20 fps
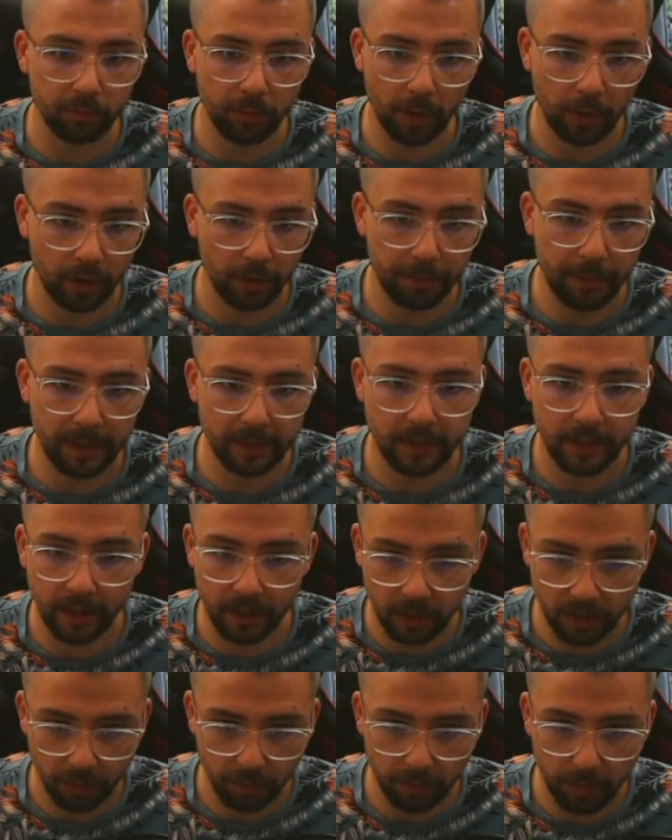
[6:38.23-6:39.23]
Welcome
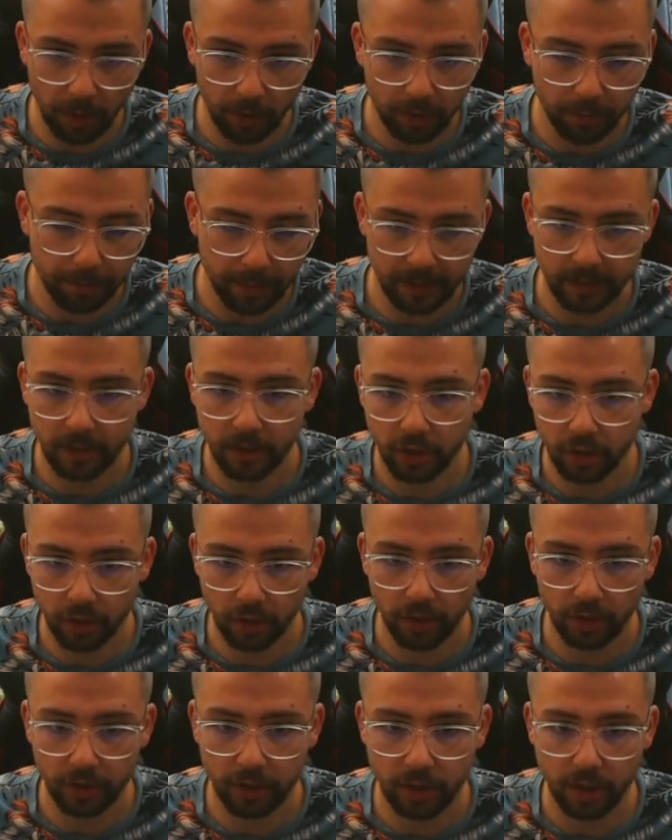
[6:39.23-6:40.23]
message, the welcome message
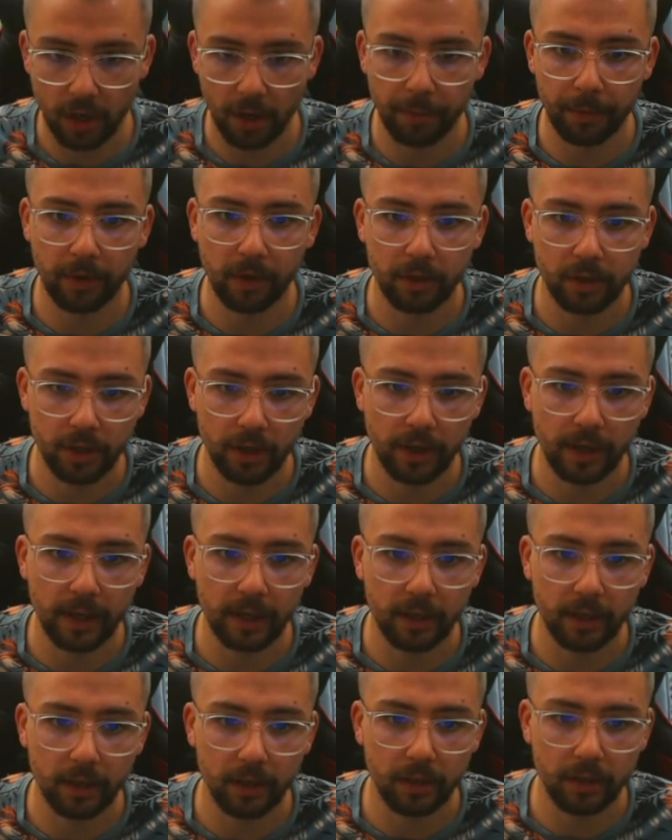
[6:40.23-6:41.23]
source, and we're going to turn
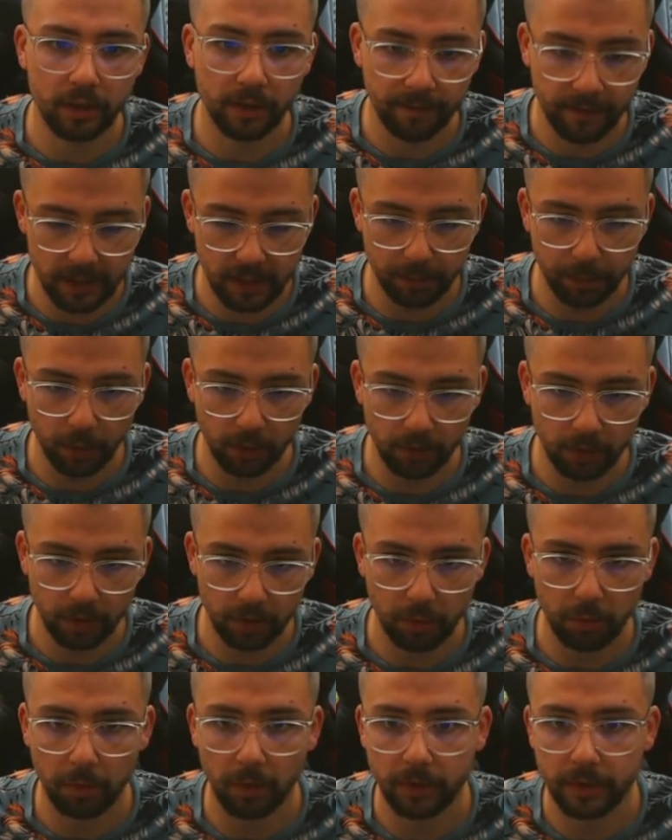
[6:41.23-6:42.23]
it to visible
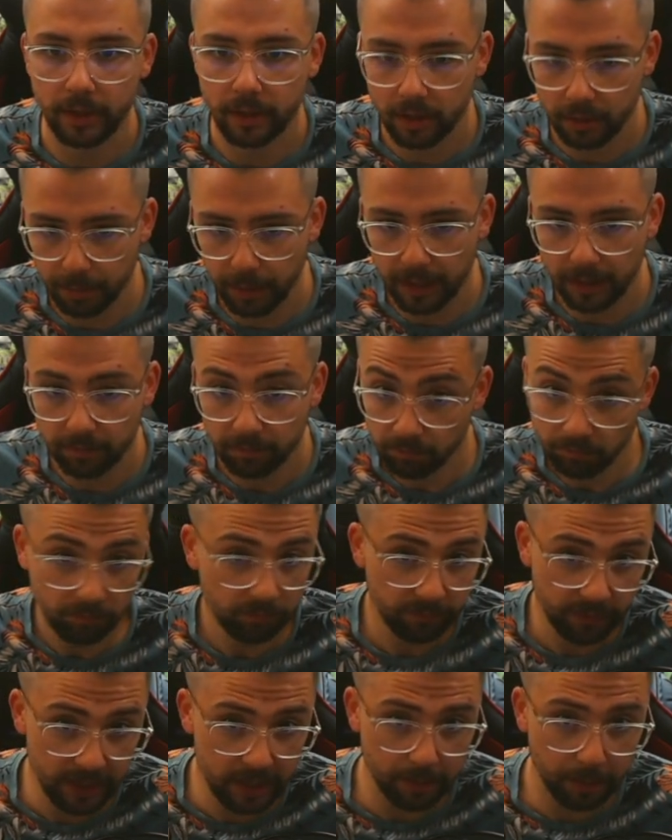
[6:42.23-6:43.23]
because we want it to be
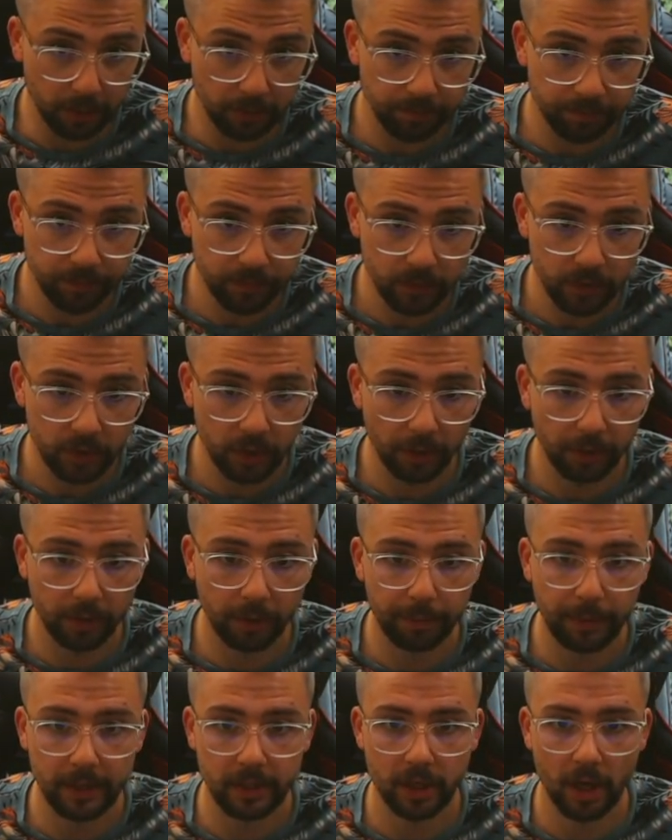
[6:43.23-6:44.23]
visible. So I'm
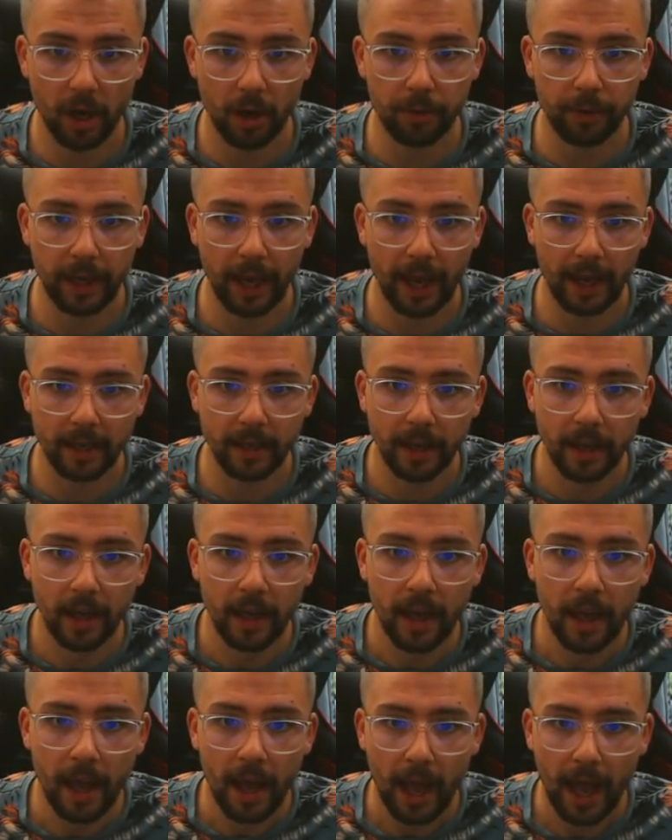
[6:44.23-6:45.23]
going to press OK,
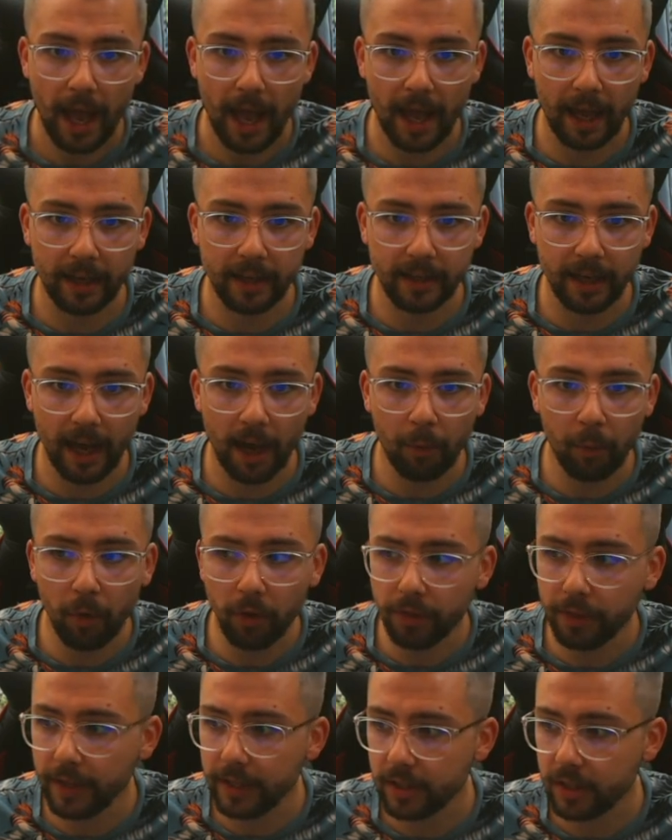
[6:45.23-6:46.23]
and I
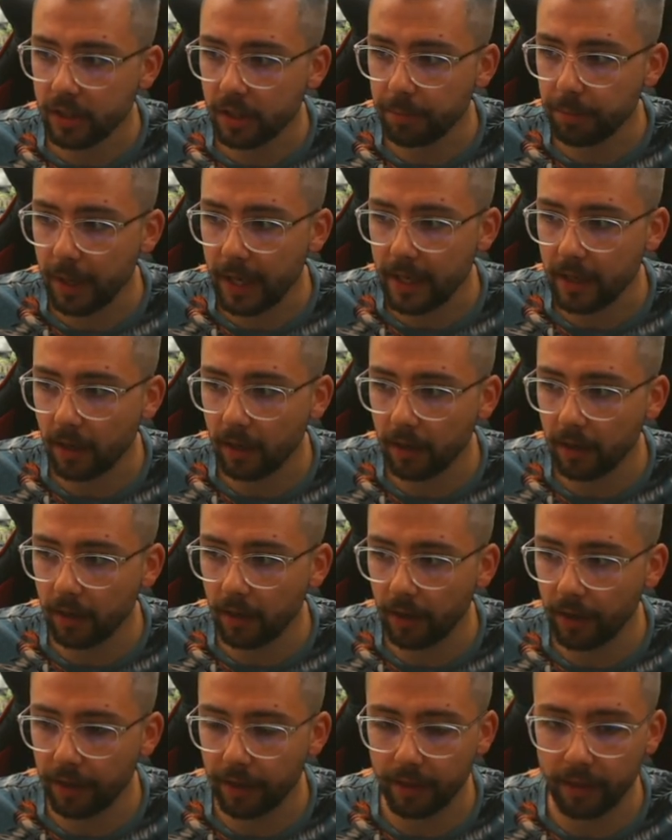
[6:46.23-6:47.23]
want this to be
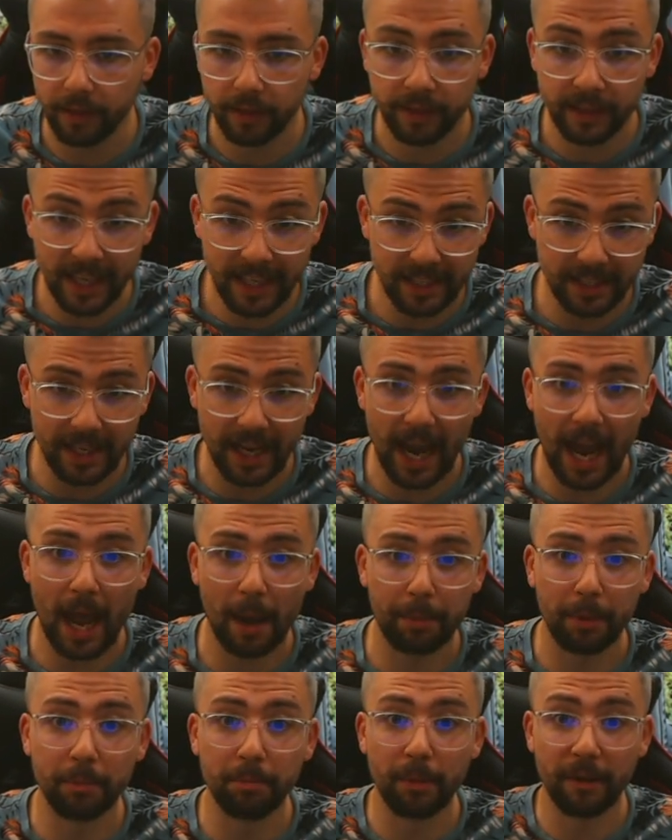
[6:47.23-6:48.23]
this to
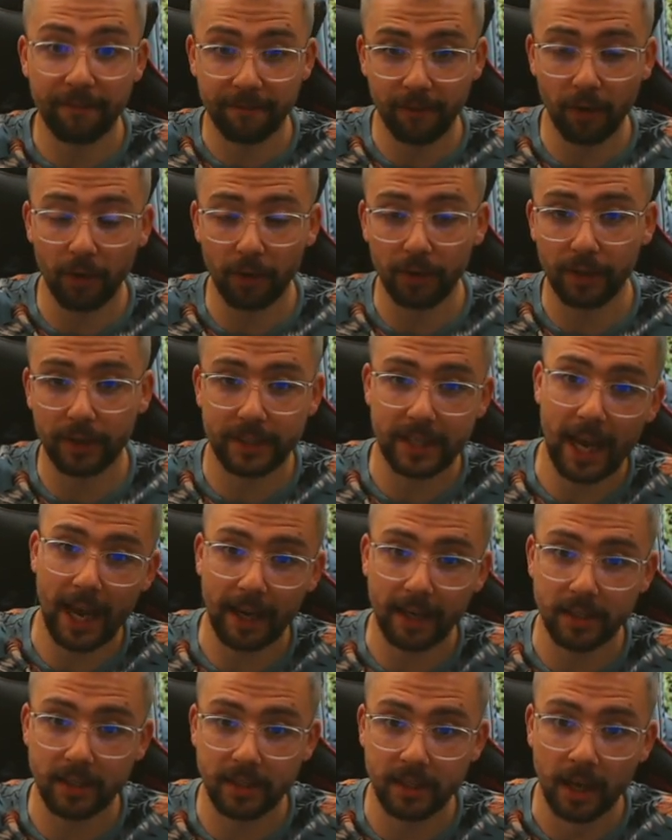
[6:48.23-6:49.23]
happen before the
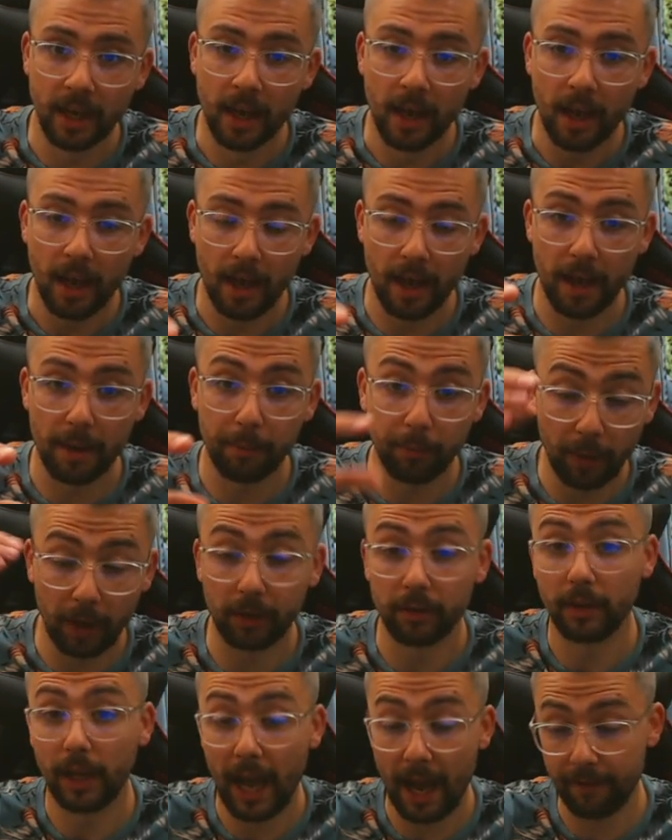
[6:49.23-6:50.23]
text,
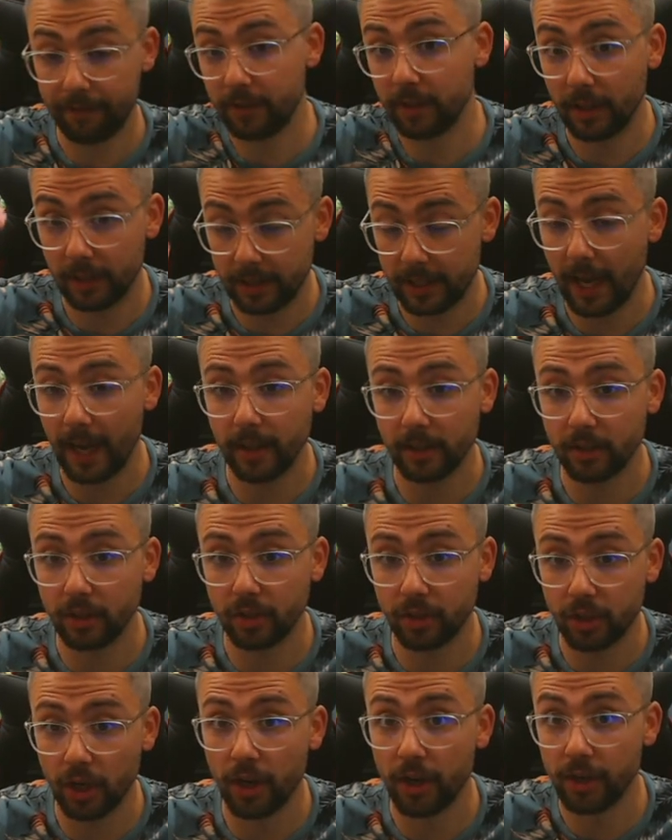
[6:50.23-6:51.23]
well, after the text
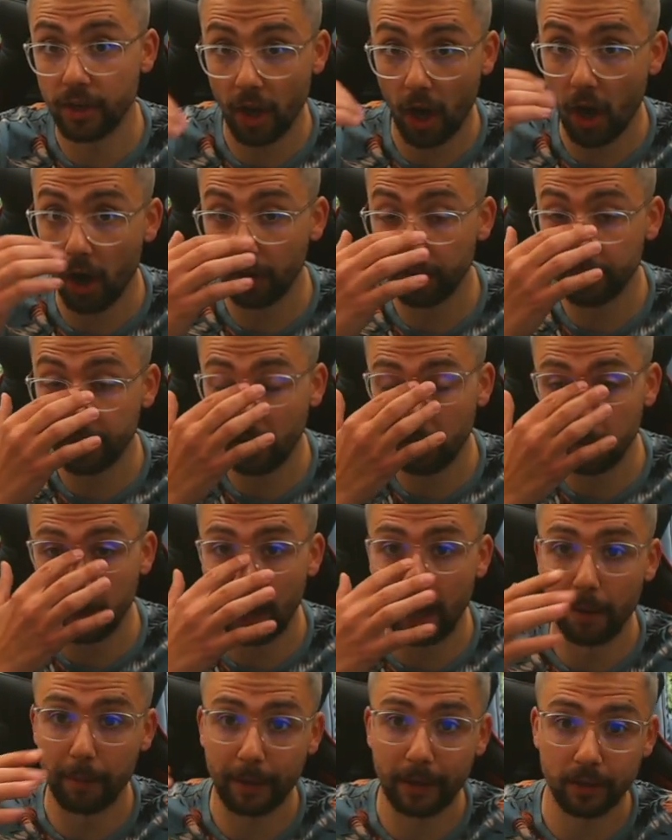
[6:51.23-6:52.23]
is turned on, don't
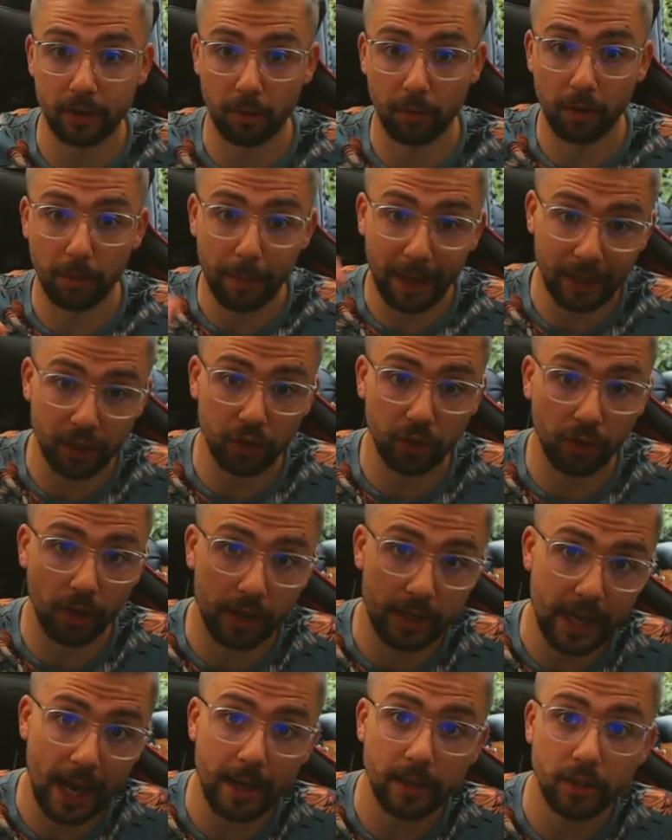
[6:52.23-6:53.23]
I? Because I want to make sure
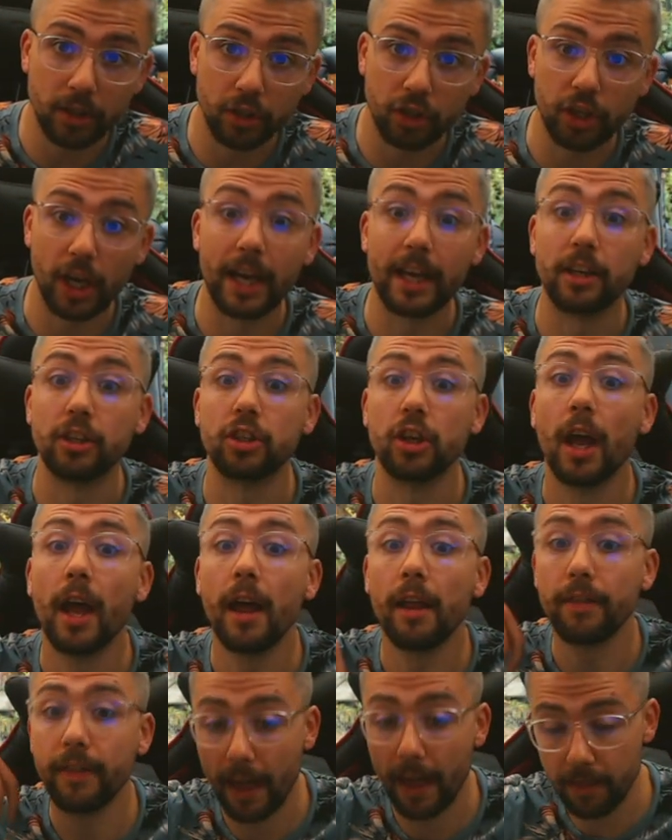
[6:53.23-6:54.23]
the text has changed,
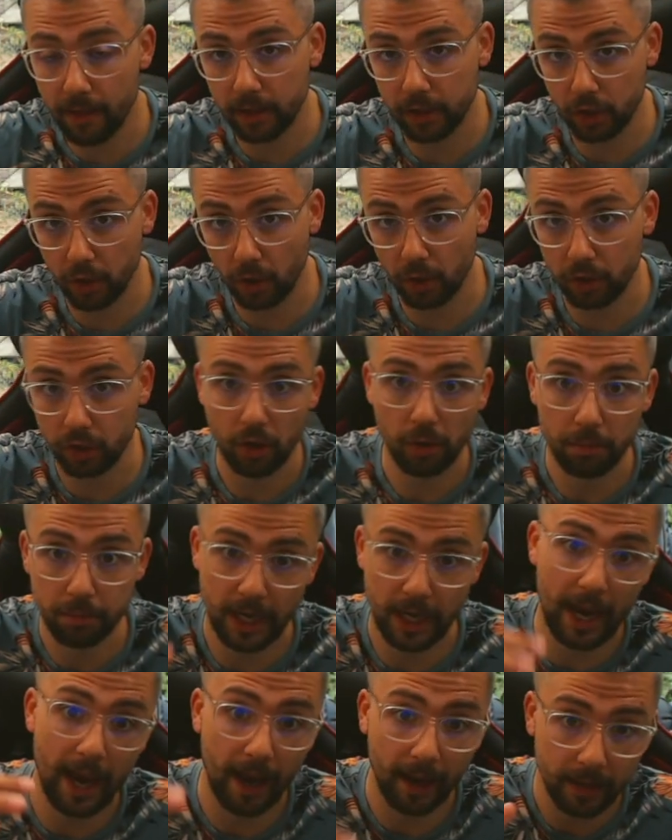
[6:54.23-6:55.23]
then the source
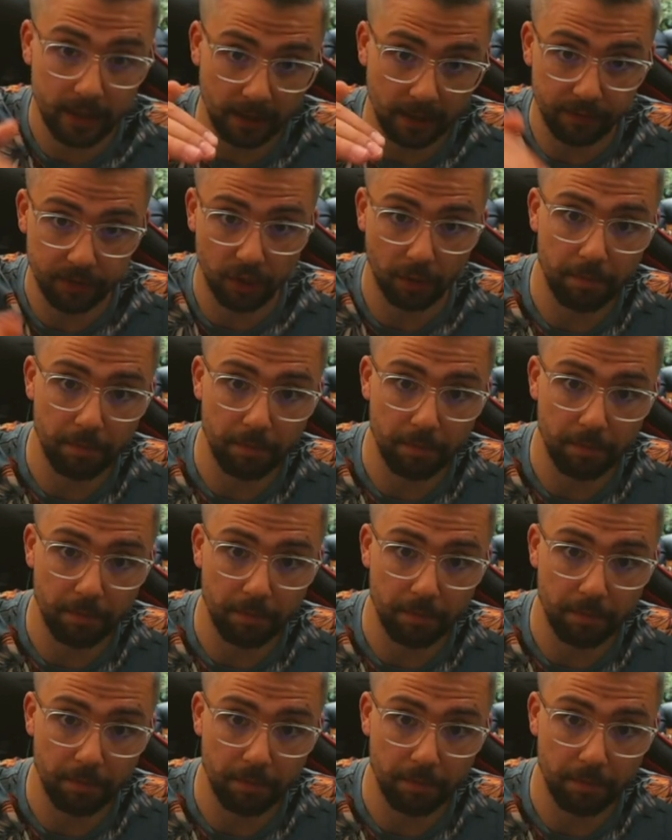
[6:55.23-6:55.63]
comes active.